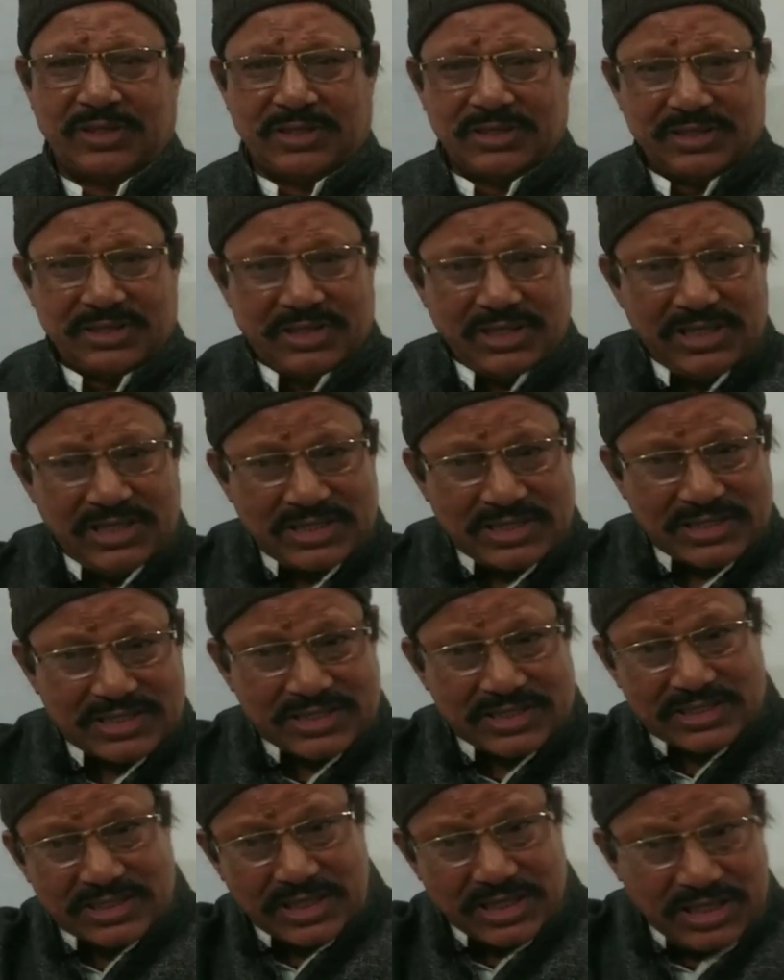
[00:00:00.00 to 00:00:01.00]
This
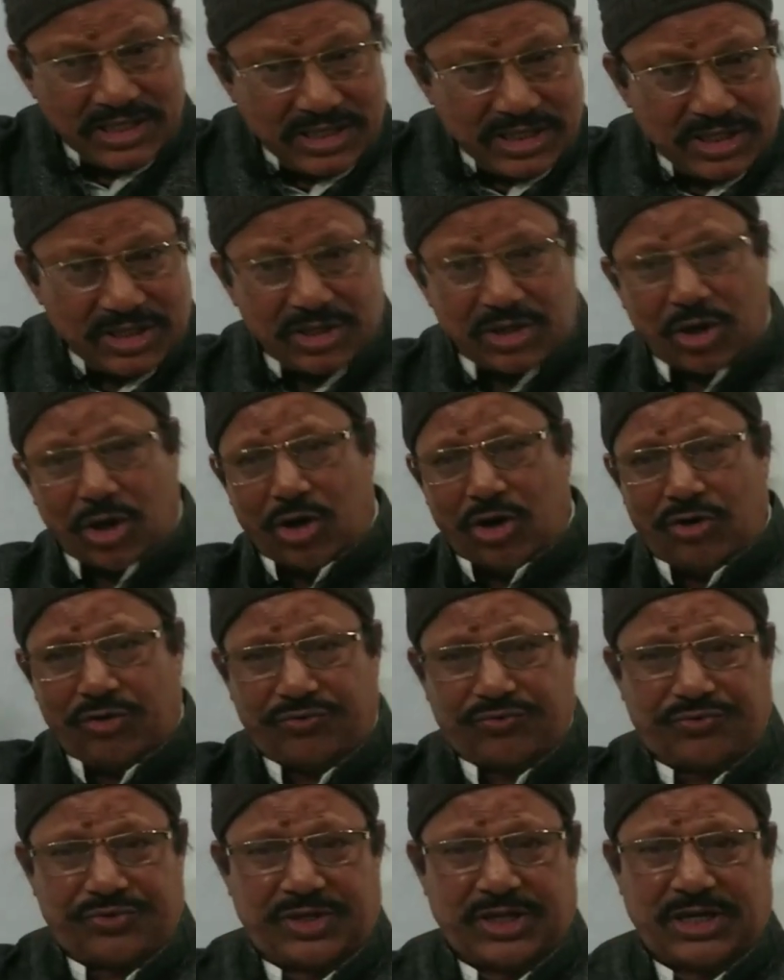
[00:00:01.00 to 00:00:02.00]
scene
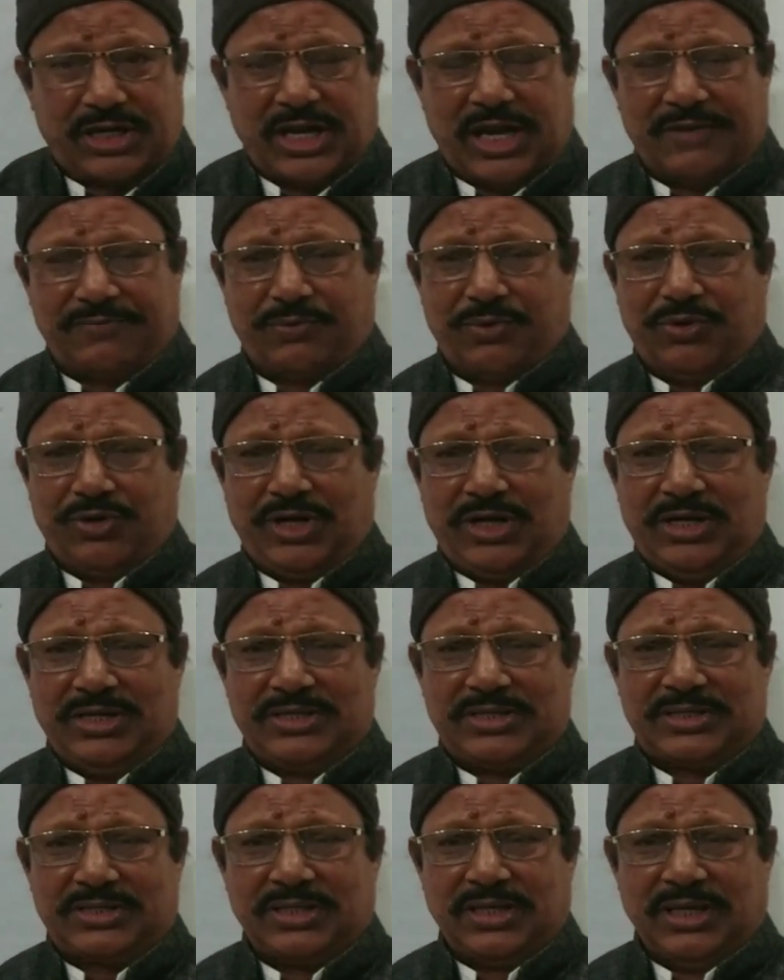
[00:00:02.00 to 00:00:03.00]
of the
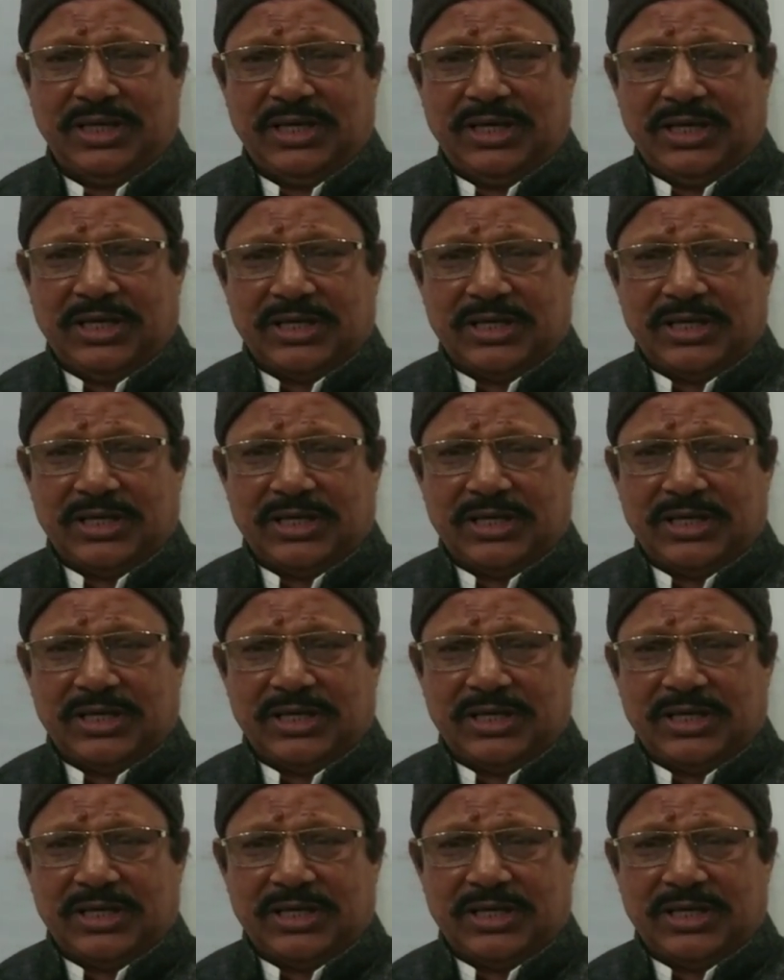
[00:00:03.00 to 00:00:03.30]
daffodils,